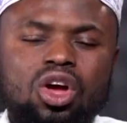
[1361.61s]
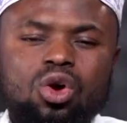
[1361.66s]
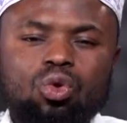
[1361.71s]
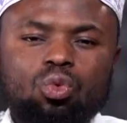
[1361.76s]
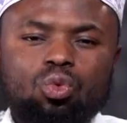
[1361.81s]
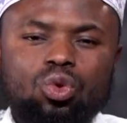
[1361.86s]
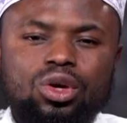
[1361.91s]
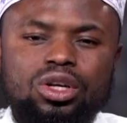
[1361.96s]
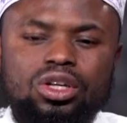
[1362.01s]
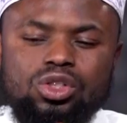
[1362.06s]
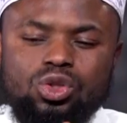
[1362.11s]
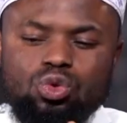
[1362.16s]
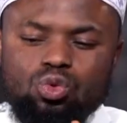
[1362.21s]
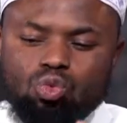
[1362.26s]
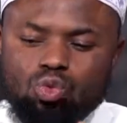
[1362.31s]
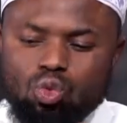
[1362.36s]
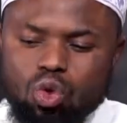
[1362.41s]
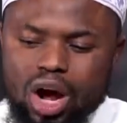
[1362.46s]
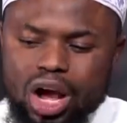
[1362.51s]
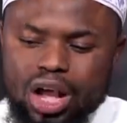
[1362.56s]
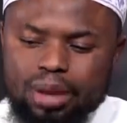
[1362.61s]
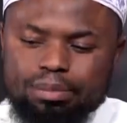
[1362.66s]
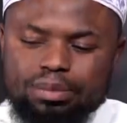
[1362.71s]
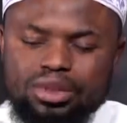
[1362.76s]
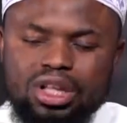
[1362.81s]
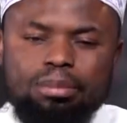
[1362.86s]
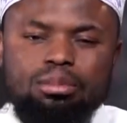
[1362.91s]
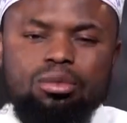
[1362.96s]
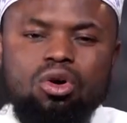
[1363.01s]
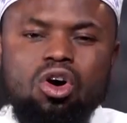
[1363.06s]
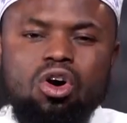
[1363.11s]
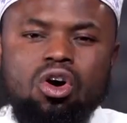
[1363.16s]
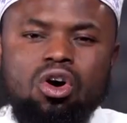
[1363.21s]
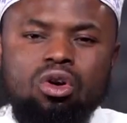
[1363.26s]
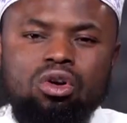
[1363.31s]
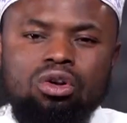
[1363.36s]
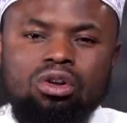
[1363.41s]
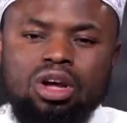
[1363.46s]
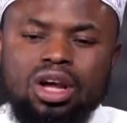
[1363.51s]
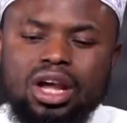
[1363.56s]
We wiped them
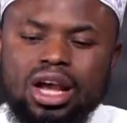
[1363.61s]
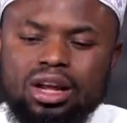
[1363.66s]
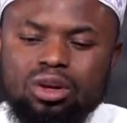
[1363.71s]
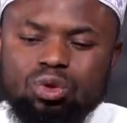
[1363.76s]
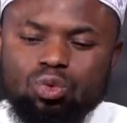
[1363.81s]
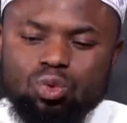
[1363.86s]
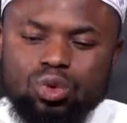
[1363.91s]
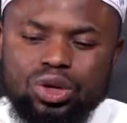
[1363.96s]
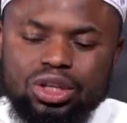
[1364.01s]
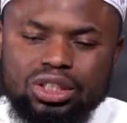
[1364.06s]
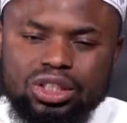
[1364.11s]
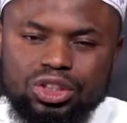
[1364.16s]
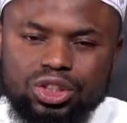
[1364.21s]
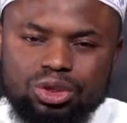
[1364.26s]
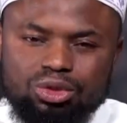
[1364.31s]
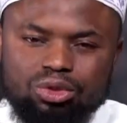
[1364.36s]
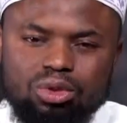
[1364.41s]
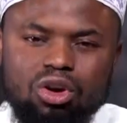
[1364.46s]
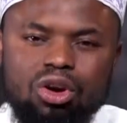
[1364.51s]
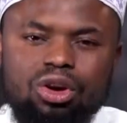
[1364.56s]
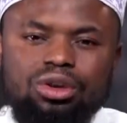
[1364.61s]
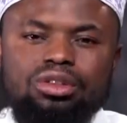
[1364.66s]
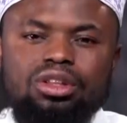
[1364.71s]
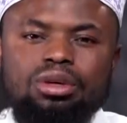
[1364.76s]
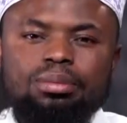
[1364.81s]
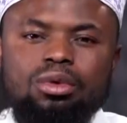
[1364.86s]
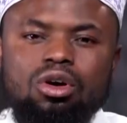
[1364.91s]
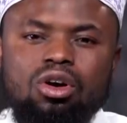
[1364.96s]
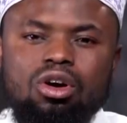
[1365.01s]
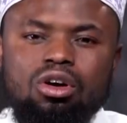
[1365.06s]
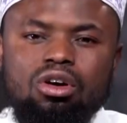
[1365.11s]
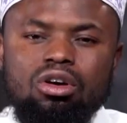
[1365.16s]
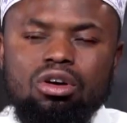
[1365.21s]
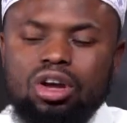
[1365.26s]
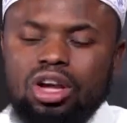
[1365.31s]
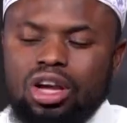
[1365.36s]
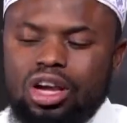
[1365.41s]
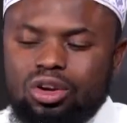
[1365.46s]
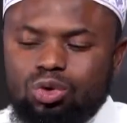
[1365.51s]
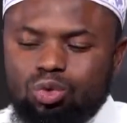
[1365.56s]
all, and we destroyed them
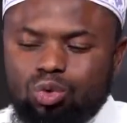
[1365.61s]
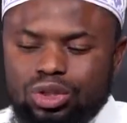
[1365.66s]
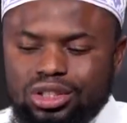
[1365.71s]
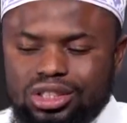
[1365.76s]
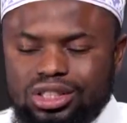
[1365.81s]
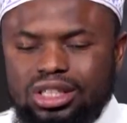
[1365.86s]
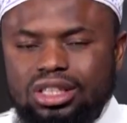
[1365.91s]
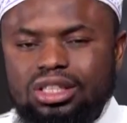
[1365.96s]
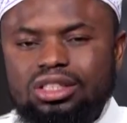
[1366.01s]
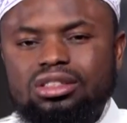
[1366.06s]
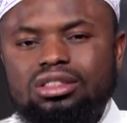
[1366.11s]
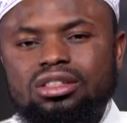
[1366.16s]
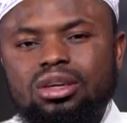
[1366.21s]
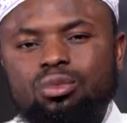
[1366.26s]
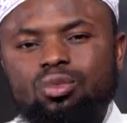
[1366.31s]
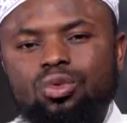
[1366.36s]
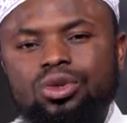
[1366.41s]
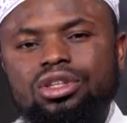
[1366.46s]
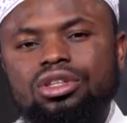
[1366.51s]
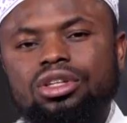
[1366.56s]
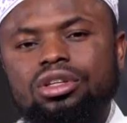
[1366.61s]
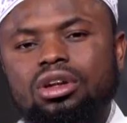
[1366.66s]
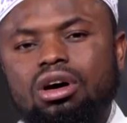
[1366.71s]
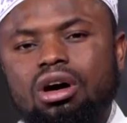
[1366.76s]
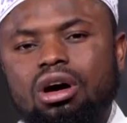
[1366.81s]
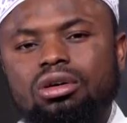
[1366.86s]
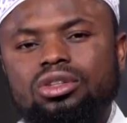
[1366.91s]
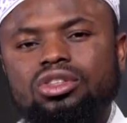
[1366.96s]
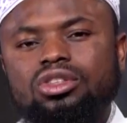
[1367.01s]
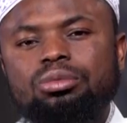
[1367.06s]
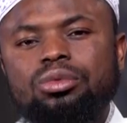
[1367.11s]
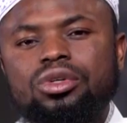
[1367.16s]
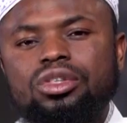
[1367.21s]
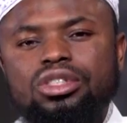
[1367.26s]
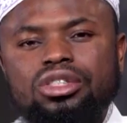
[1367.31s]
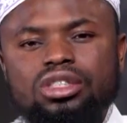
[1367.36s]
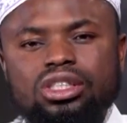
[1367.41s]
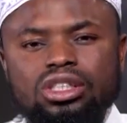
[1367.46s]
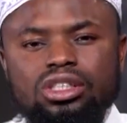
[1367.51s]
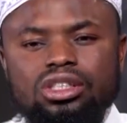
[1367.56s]
all, and we seized them with an
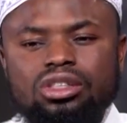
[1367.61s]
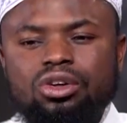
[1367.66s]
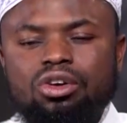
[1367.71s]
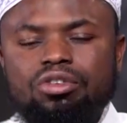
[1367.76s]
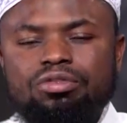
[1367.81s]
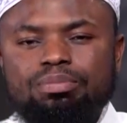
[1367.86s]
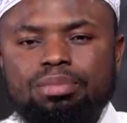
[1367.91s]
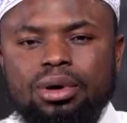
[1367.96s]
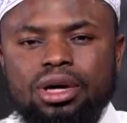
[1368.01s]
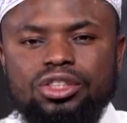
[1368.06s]
ultimate seizure of